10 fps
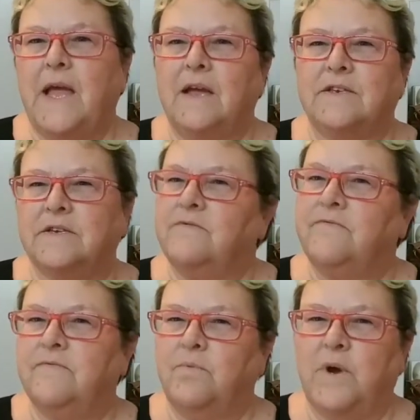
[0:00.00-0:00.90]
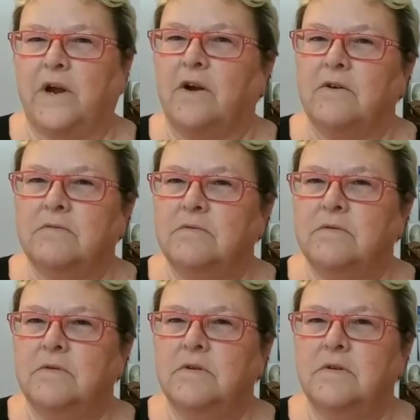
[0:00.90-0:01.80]
active wear,
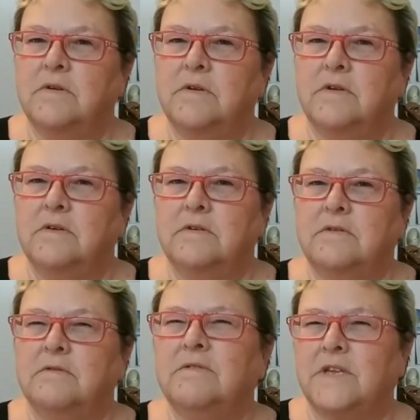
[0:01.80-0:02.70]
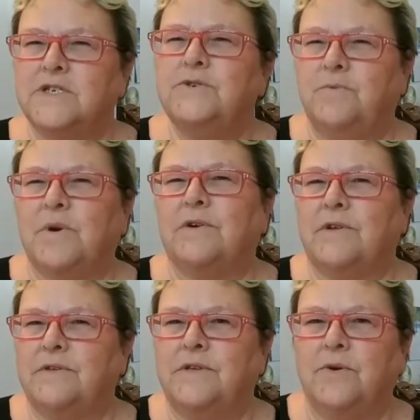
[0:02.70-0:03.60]
I mean, things you'd wear
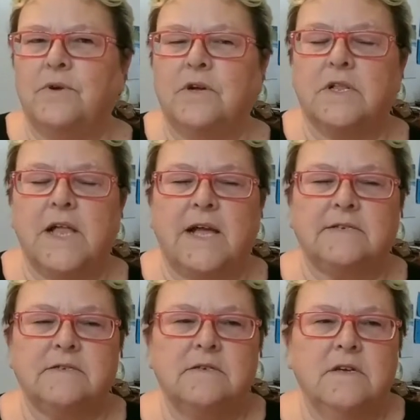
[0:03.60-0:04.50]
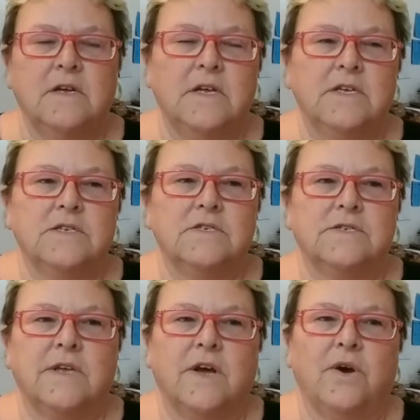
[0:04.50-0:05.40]
to yoga class.
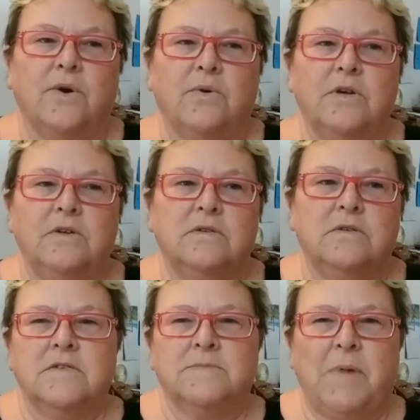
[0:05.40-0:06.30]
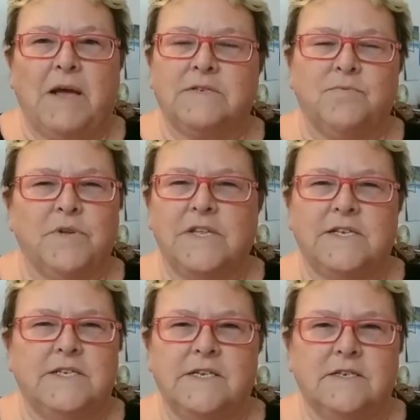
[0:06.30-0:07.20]
So this box
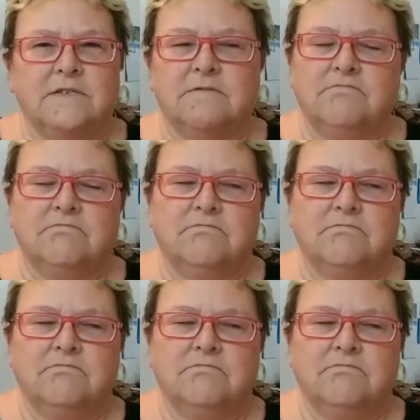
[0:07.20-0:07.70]
really didn't